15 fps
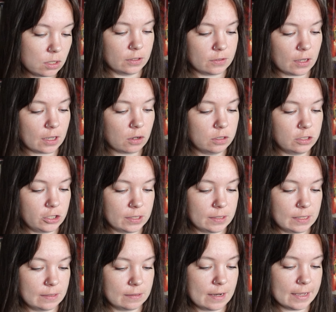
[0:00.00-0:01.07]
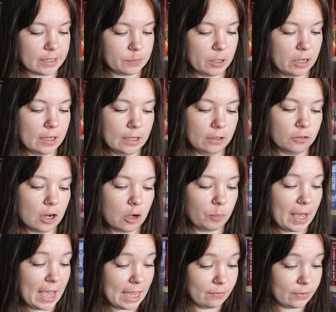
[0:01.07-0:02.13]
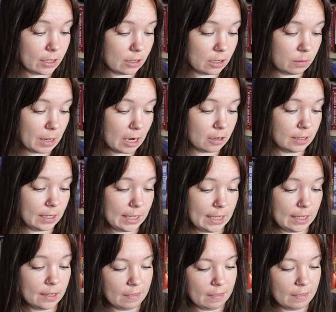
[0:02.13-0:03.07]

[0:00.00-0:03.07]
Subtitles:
The psychologist is an expert in crowd behaviour, apparently.